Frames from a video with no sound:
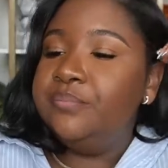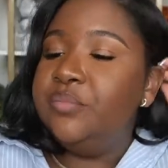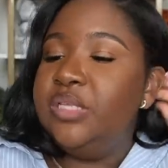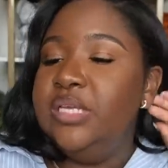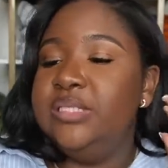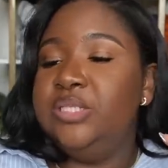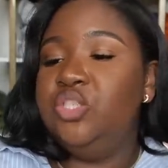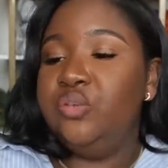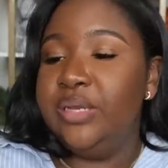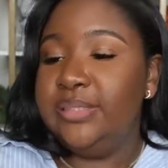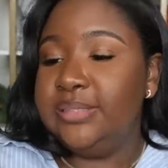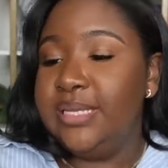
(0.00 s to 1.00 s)
This
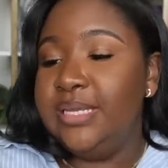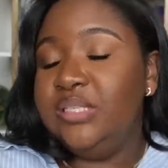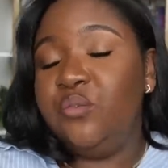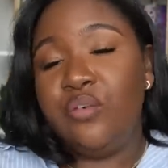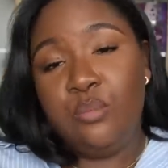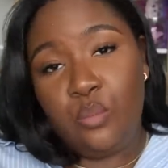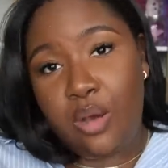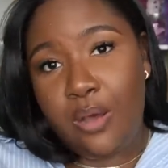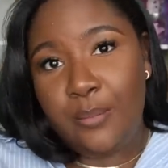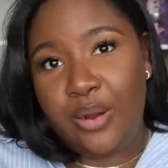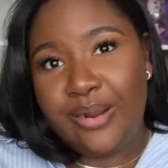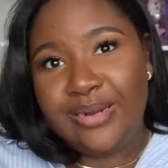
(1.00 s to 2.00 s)
dress is from
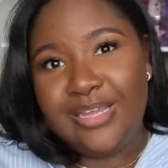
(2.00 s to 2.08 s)
Walmart.